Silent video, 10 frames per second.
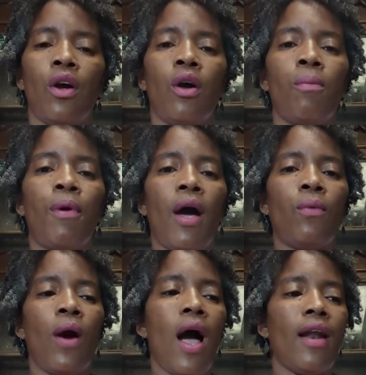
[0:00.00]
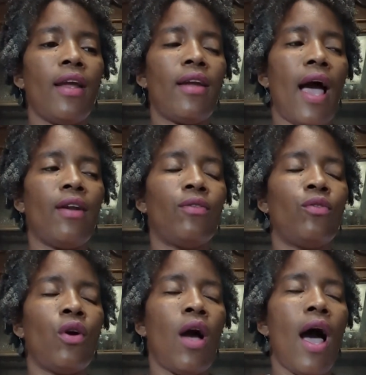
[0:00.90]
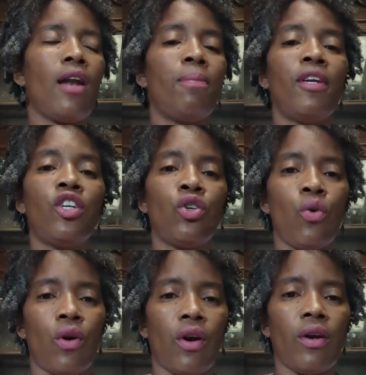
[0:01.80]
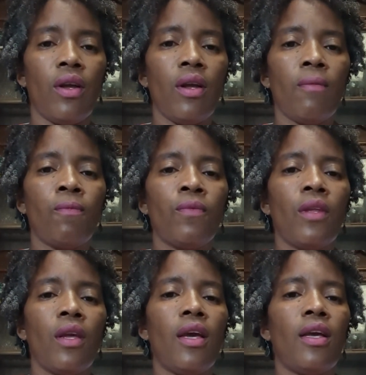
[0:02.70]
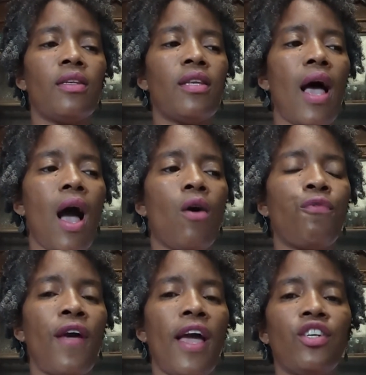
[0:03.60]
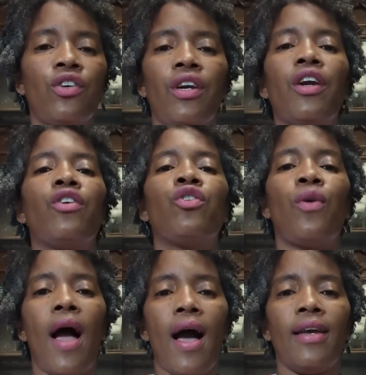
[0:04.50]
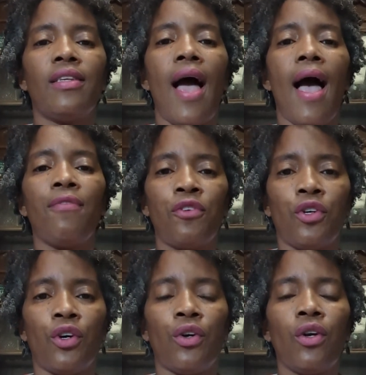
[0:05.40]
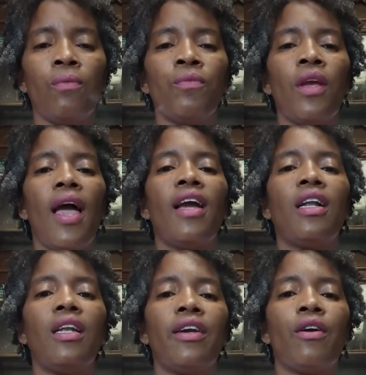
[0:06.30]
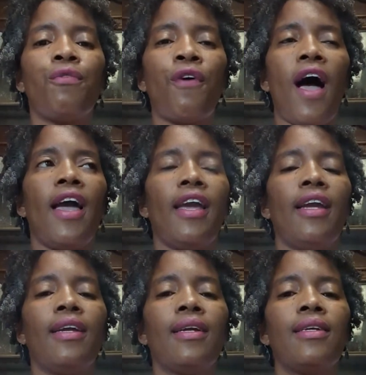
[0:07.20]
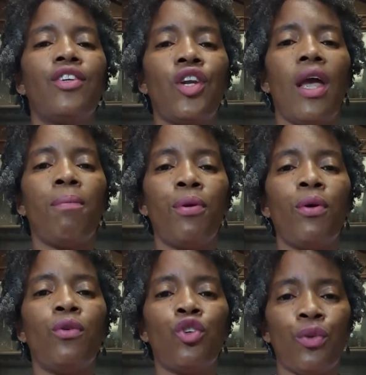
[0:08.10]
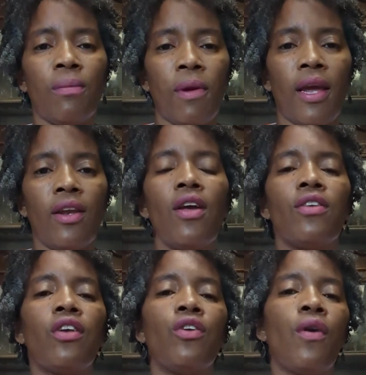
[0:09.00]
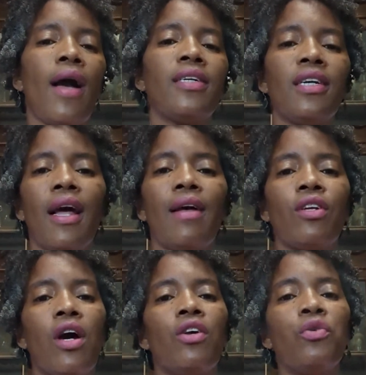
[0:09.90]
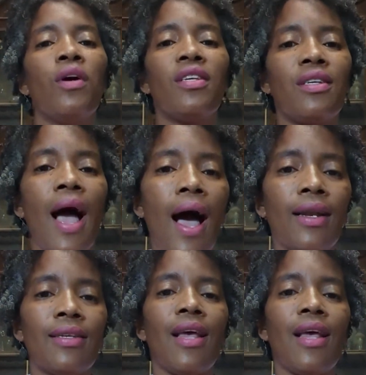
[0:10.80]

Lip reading: But how to be sure is how fast your hair dries after a clarifying shampoo treatment. So you actually have to go to a stylist, a